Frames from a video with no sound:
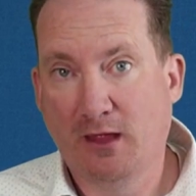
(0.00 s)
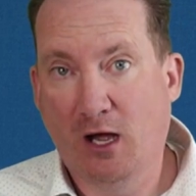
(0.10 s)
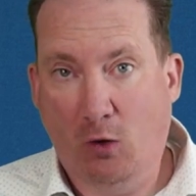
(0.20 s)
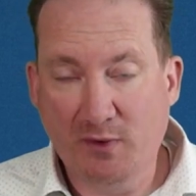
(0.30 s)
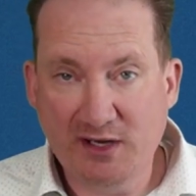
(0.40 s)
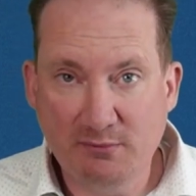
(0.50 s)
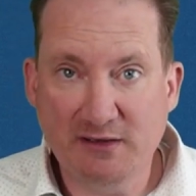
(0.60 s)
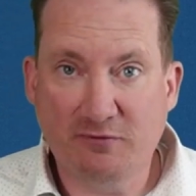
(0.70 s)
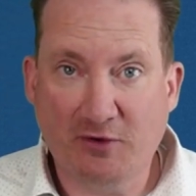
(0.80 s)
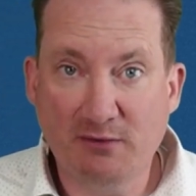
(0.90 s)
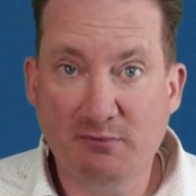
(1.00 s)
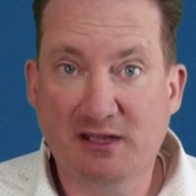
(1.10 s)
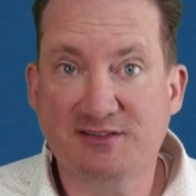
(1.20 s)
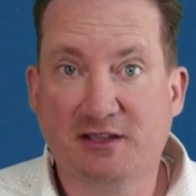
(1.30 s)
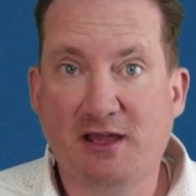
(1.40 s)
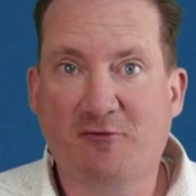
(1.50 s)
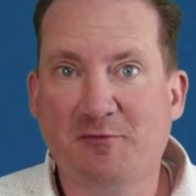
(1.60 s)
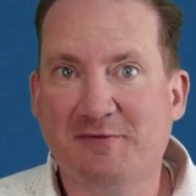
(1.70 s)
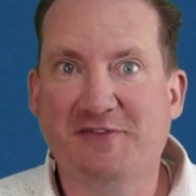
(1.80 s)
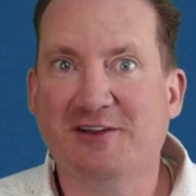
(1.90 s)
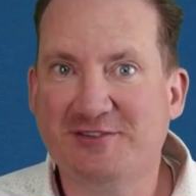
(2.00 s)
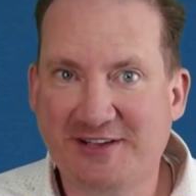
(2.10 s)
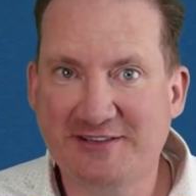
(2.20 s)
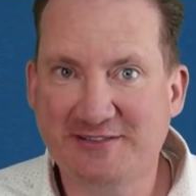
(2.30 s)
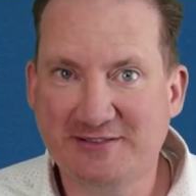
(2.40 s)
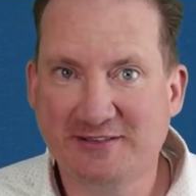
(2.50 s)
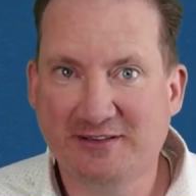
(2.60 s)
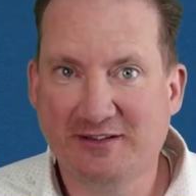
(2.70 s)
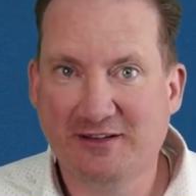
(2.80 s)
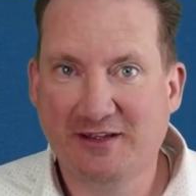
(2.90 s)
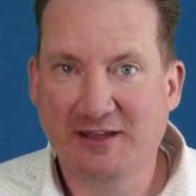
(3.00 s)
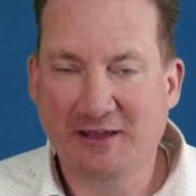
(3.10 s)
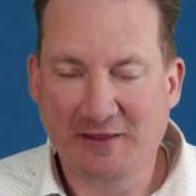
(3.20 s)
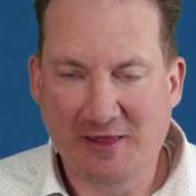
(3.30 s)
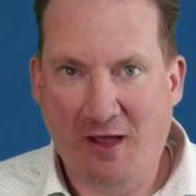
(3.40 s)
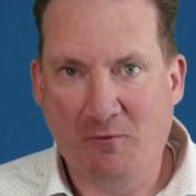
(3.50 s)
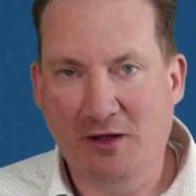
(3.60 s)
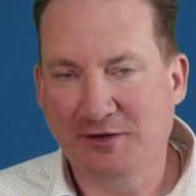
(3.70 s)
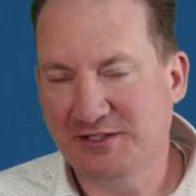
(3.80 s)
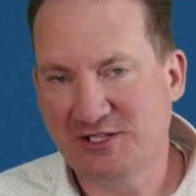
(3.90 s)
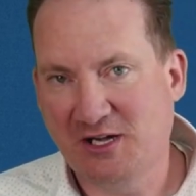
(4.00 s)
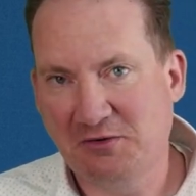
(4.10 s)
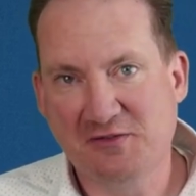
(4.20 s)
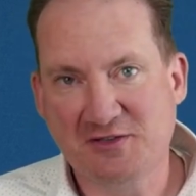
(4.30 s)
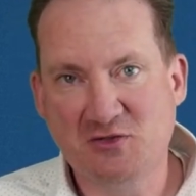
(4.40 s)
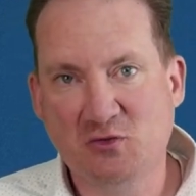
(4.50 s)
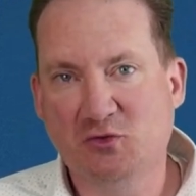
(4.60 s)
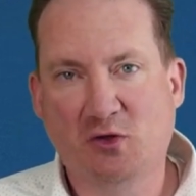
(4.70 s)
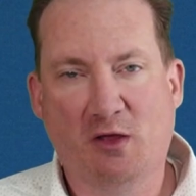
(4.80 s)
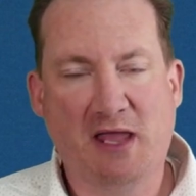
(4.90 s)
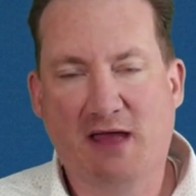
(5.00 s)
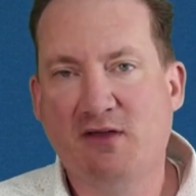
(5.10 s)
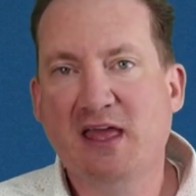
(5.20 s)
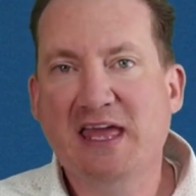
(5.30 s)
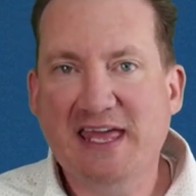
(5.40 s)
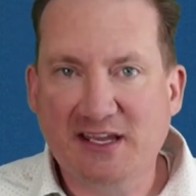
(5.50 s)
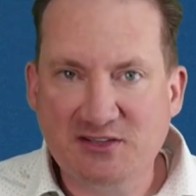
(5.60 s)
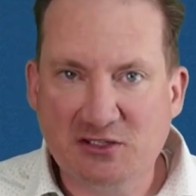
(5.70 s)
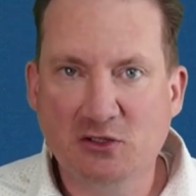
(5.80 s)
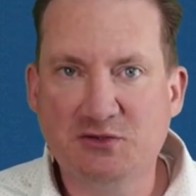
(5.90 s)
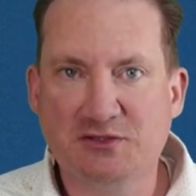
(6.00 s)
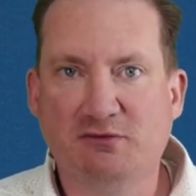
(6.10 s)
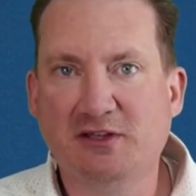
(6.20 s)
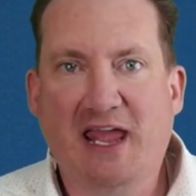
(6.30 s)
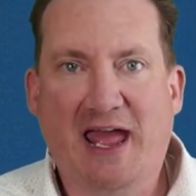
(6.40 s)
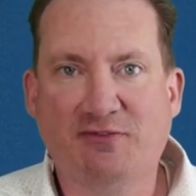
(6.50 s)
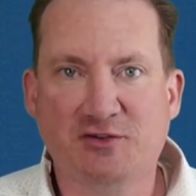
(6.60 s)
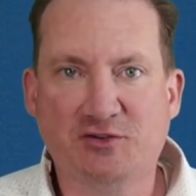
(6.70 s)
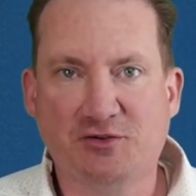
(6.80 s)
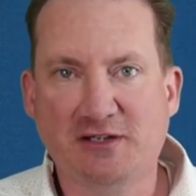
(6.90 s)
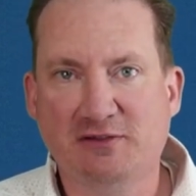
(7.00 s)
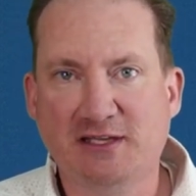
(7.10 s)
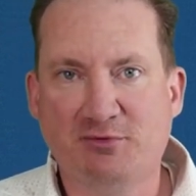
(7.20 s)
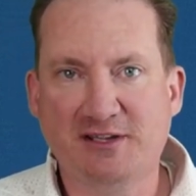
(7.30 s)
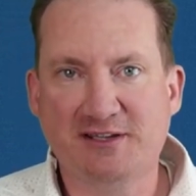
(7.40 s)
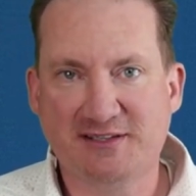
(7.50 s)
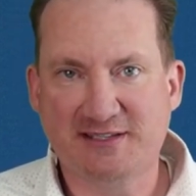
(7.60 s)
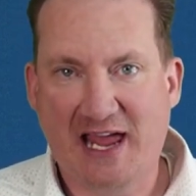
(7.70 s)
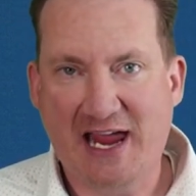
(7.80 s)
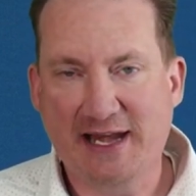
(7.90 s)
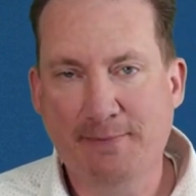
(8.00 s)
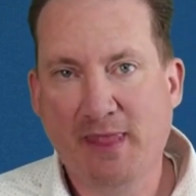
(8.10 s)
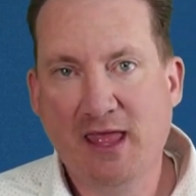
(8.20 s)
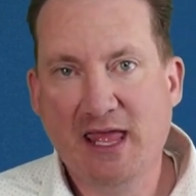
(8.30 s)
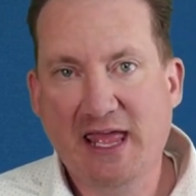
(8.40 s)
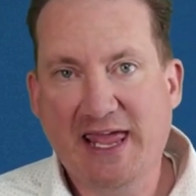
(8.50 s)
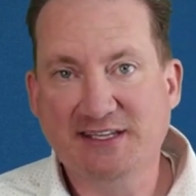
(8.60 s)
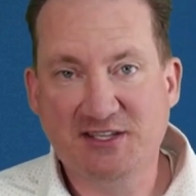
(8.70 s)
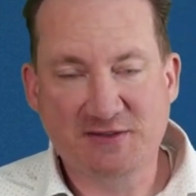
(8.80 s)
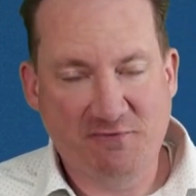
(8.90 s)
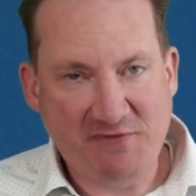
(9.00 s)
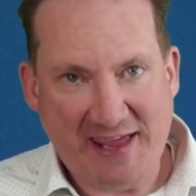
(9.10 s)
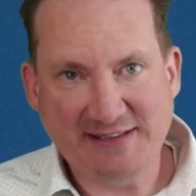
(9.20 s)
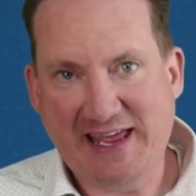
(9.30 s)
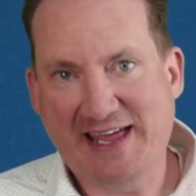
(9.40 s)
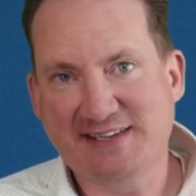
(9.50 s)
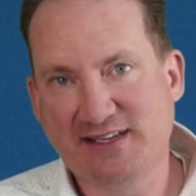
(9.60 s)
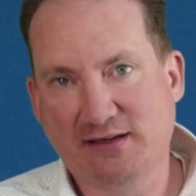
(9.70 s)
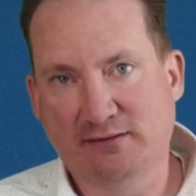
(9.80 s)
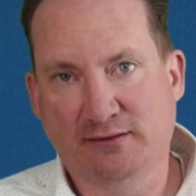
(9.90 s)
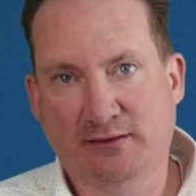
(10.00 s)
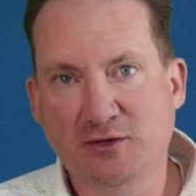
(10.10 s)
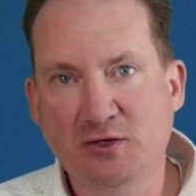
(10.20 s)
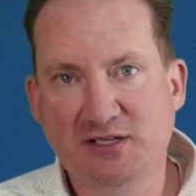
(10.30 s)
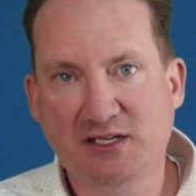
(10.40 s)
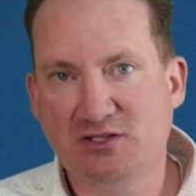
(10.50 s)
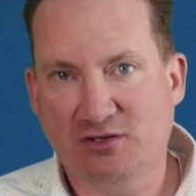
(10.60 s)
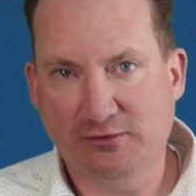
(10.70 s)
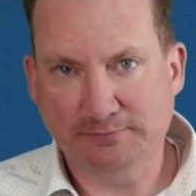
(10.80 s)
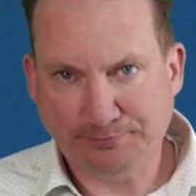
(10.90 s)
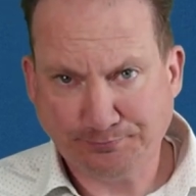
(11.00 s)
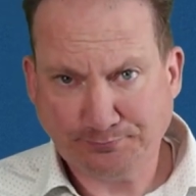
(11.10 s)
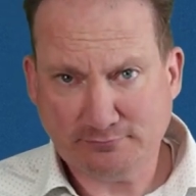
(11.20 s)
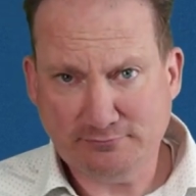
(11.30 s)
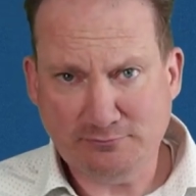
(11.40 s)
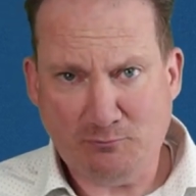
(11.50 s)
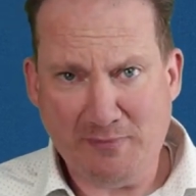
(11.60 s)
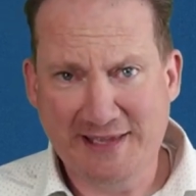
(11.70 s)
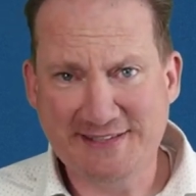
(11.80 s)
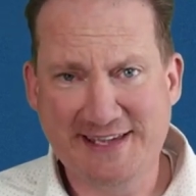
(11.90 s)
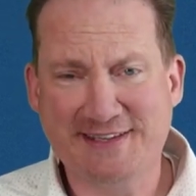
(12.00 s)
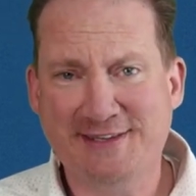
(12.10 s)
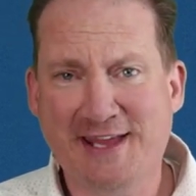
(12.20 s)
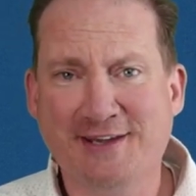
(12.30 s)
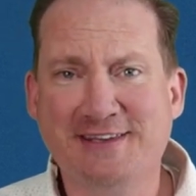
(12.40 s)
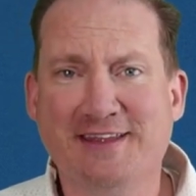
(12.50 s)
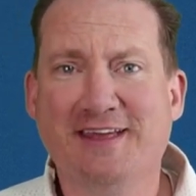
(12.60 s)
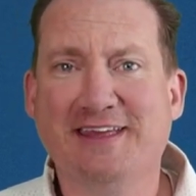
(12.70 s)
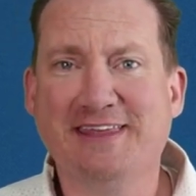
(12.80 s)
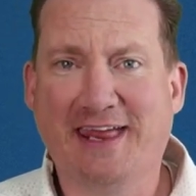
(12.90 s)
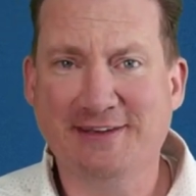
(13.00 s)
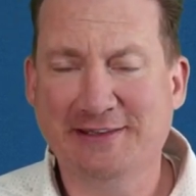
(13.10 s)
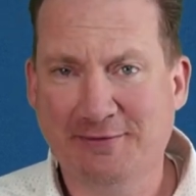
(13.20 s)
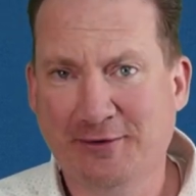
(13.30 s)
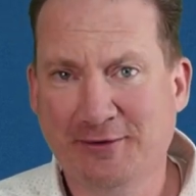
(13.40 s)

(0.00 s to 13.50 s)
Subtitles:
Are we going to be in freedom because the government fears us? I want to share with you this new tool that we have exclusively at the Tree of Liberty Society. It's this fantastic new t-shirt. It says a nun can deliver.